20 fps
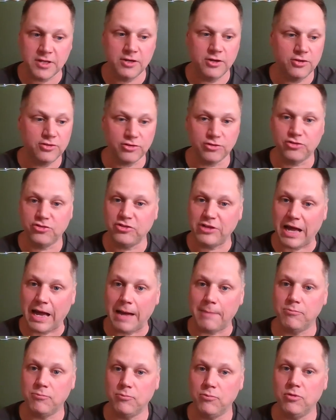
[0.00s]
So
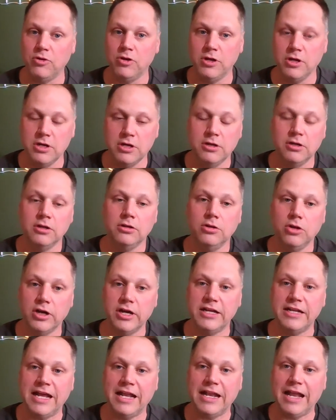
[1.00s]
stop
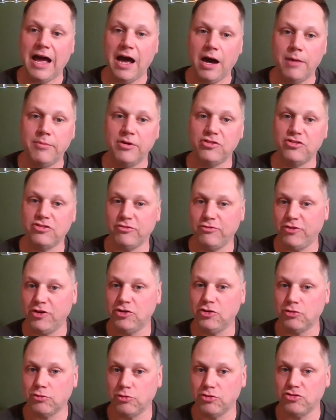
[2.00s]
looking at how much the
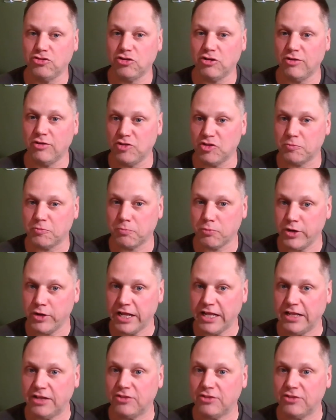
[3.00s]
Federal Reserve is printing